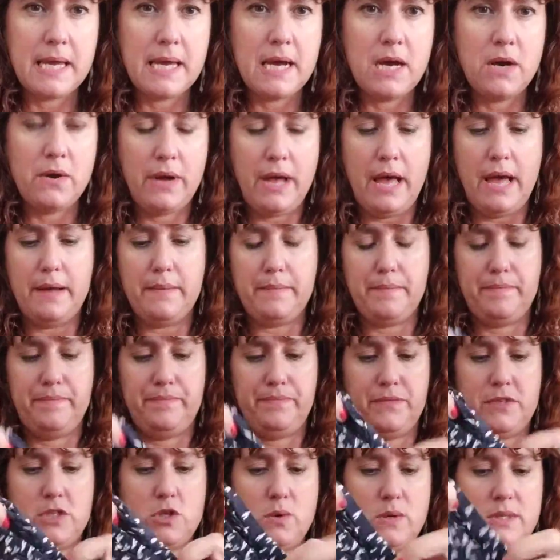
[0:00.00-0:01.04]
Okay,
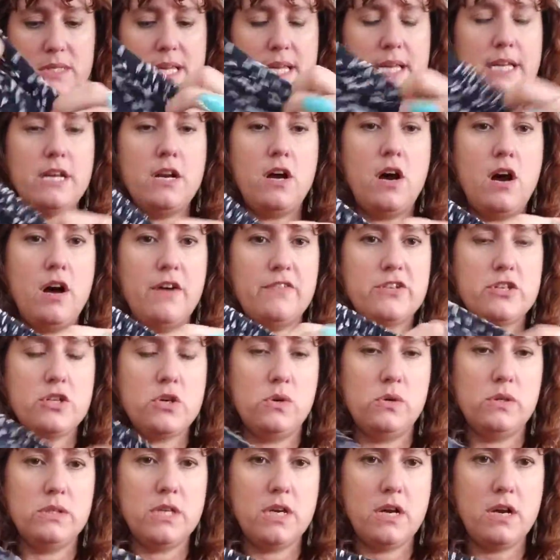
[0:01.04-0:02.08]
so it's like an
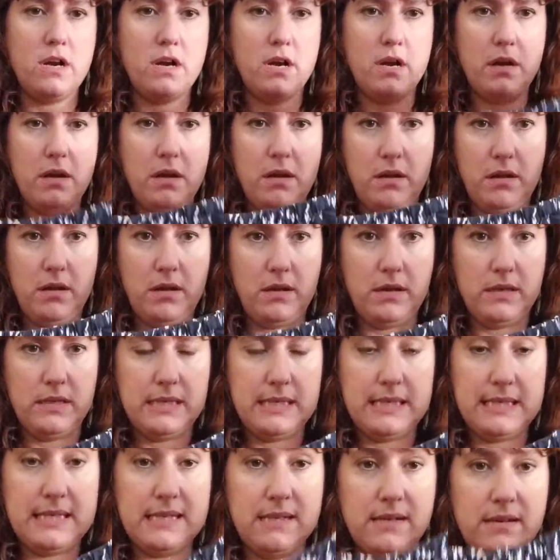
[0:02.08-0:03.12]
off-shoulder,
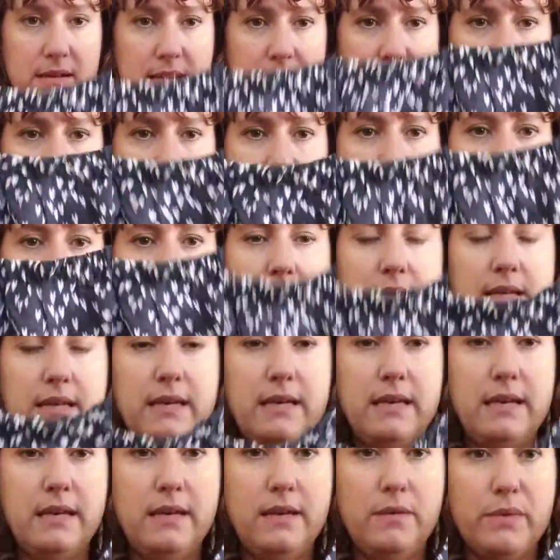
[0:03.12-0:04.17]
silky,
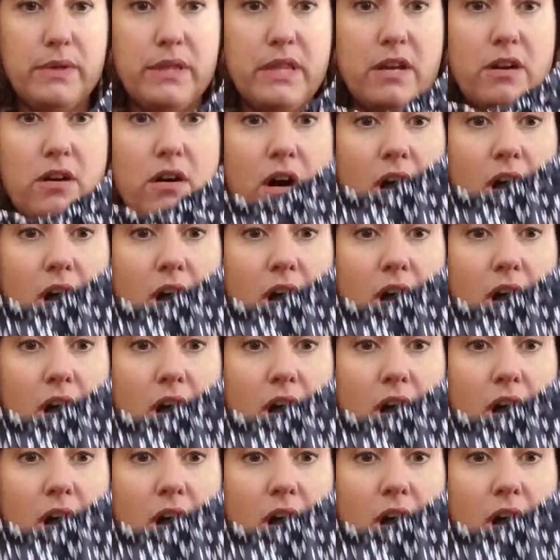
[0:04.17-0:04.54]
silky, with little